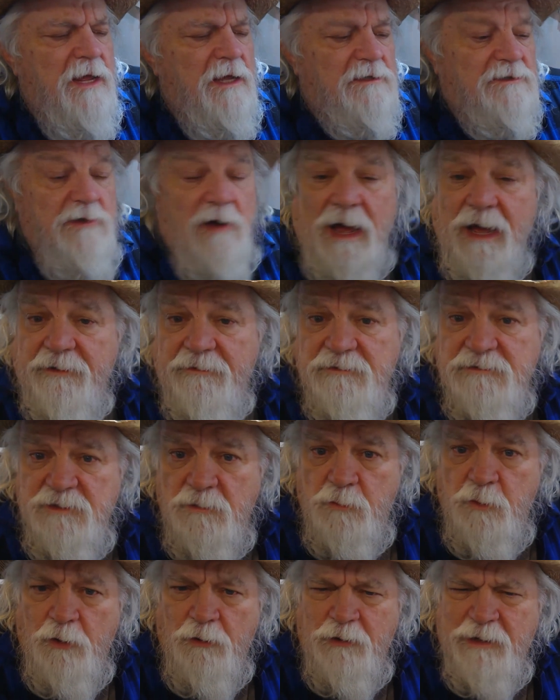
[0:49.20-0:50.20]
so how does it
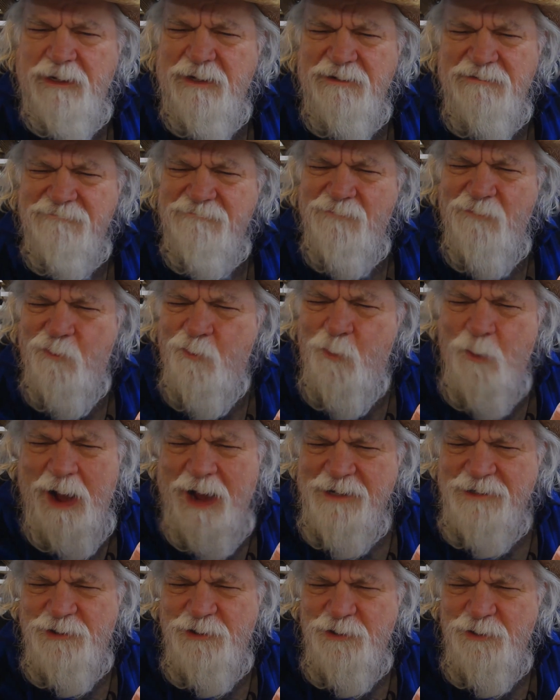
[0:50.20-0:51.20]
work and
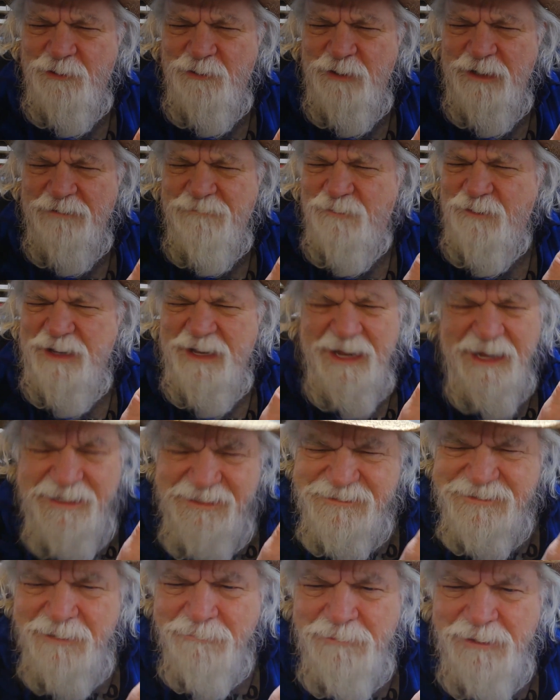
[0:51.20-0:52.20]
why do you even need
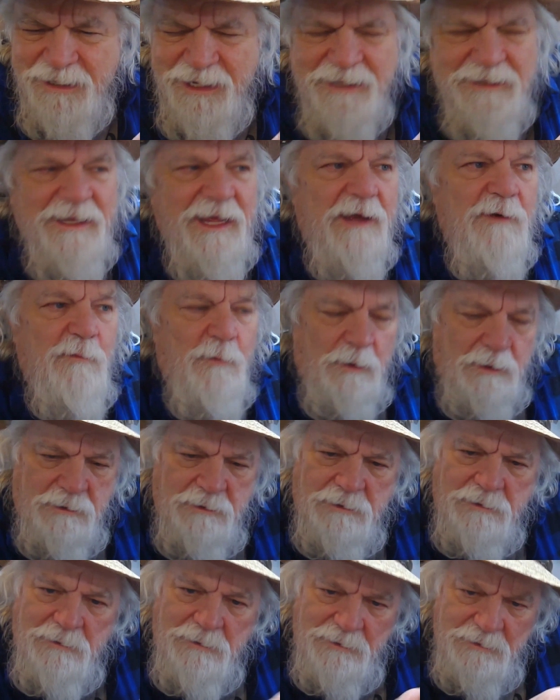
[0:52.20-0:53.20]
something like that
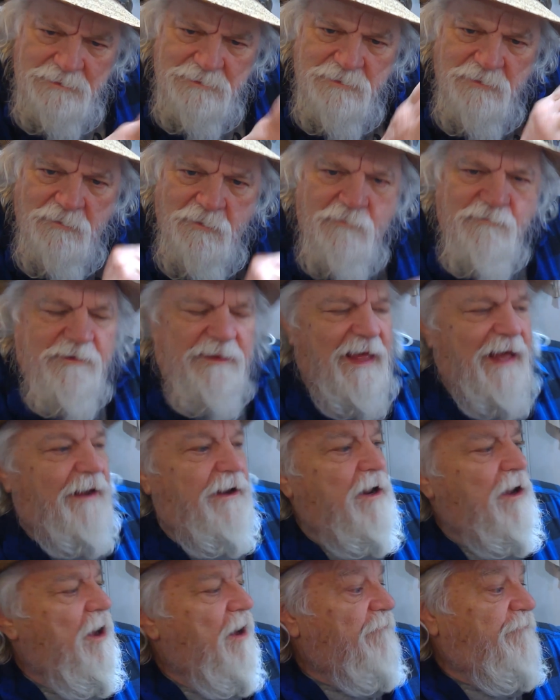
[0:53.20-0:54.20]
well let's go over that
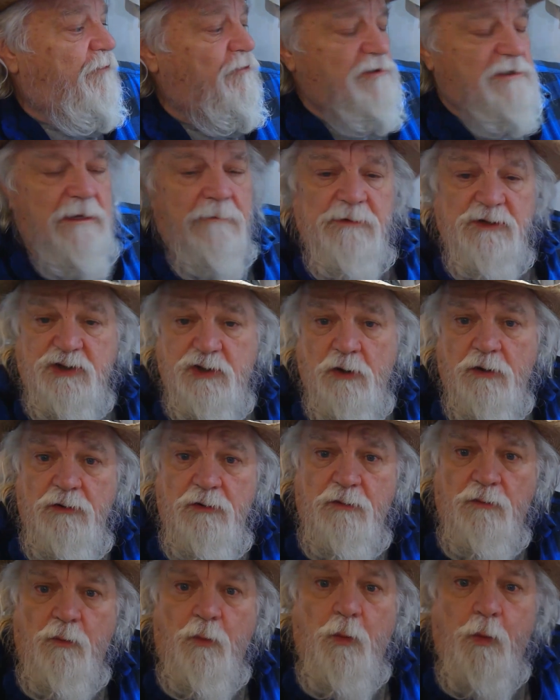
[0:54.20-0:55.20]
first let me show
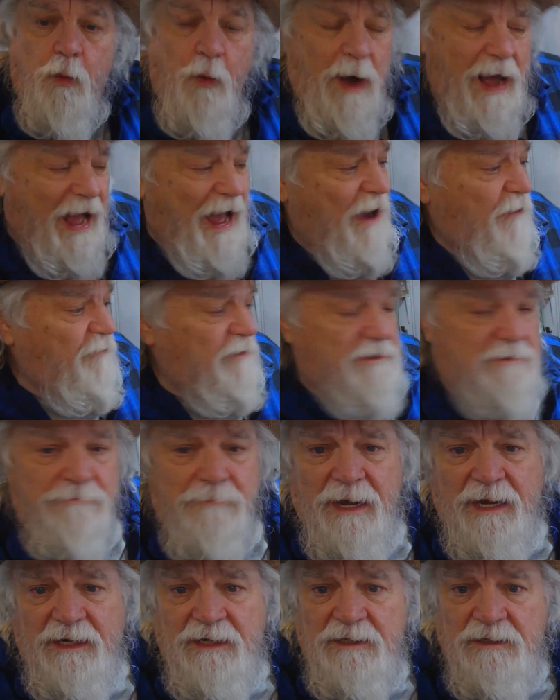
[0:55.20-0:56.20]
you how it's
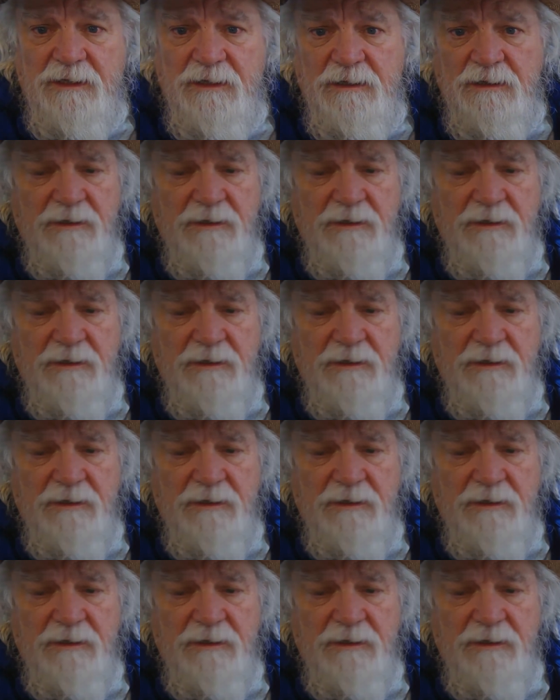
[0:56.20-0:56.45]
made